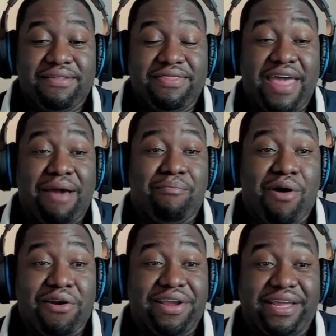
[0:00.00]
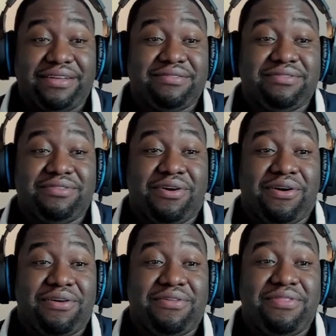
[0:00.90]
that market
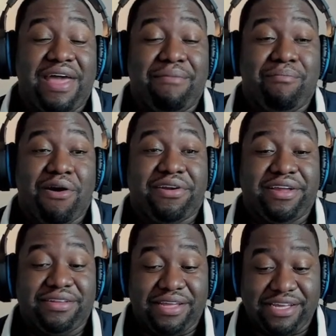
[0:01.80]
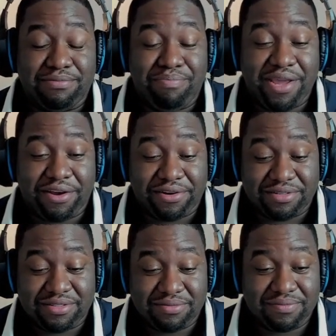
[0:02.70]
or that market is bigger
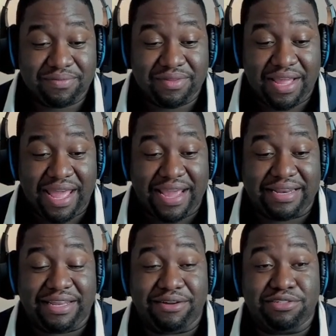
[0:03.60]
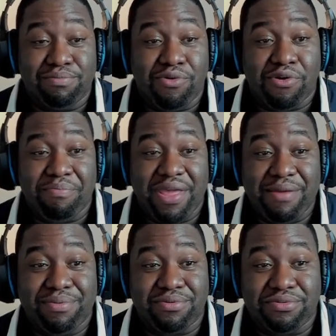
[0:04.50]
and there's more
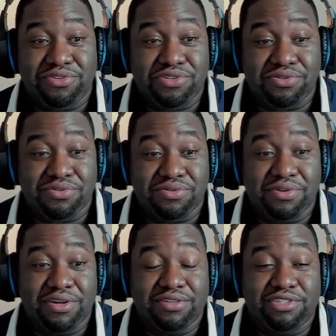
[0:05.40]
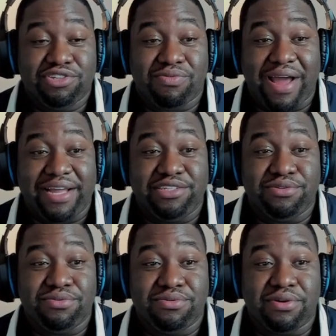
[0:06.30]
people to try
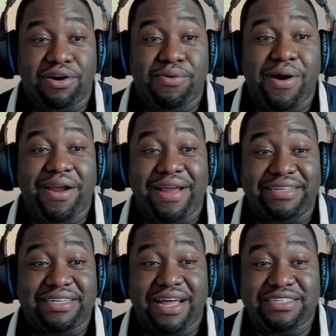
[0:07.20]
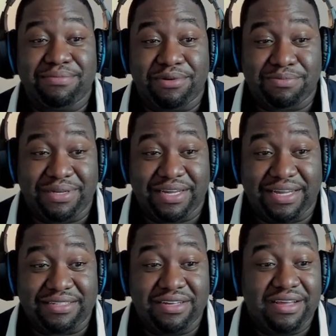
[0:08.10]
to acquire as customers
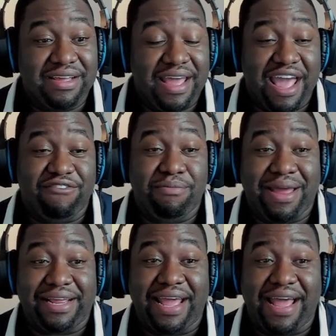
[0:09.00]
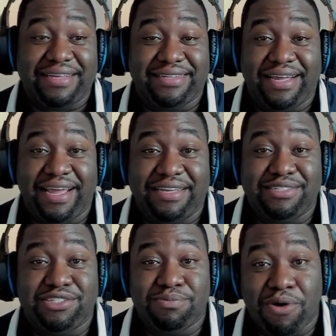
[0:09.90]
because everybody has a
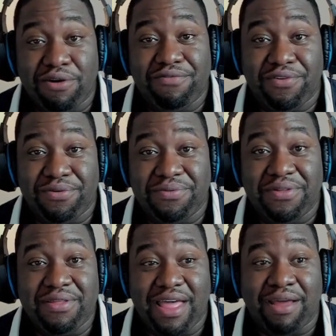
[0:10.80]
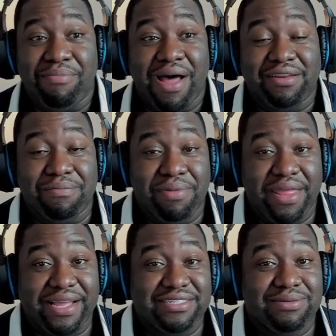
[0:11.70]
smartphone that could probably
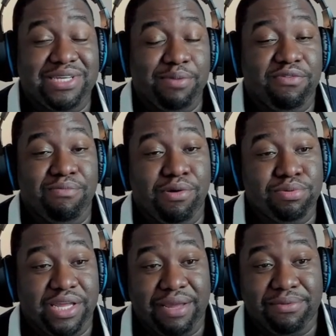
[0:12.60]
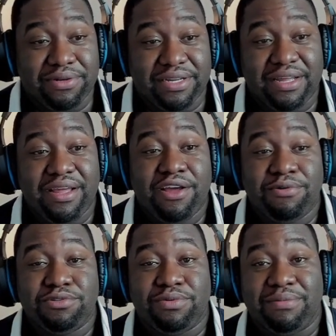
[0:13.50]
play some type of mobile game on it.
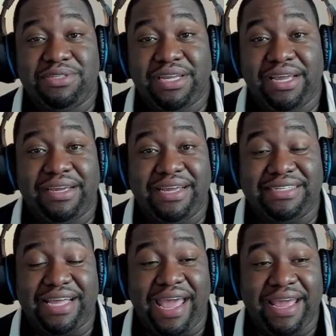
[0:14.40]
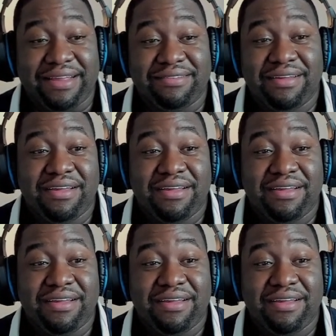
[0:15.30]
Which is what I'm saying. And